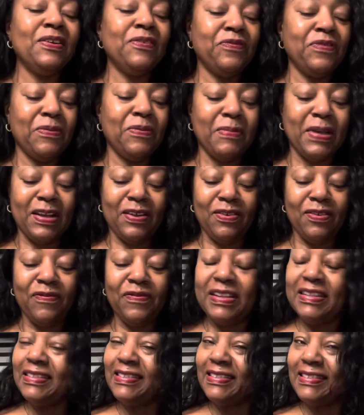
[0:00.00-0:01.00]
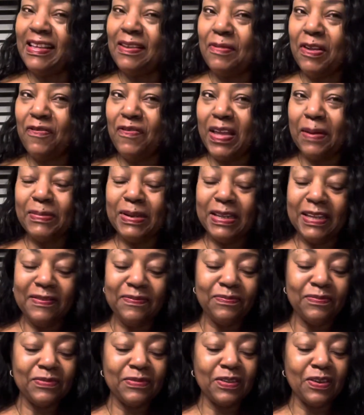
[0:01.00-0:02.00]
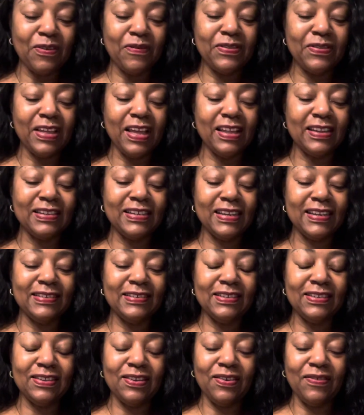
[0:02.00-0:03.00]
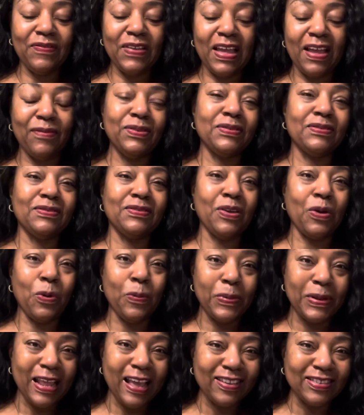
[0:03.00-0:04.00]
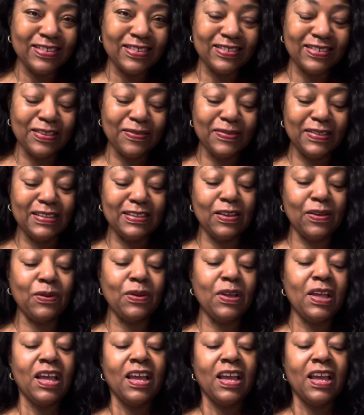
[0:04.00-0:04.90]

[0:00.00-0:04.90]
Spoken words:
for my girlfriends and my family over the holidays, you know, if I have a little open house or something. So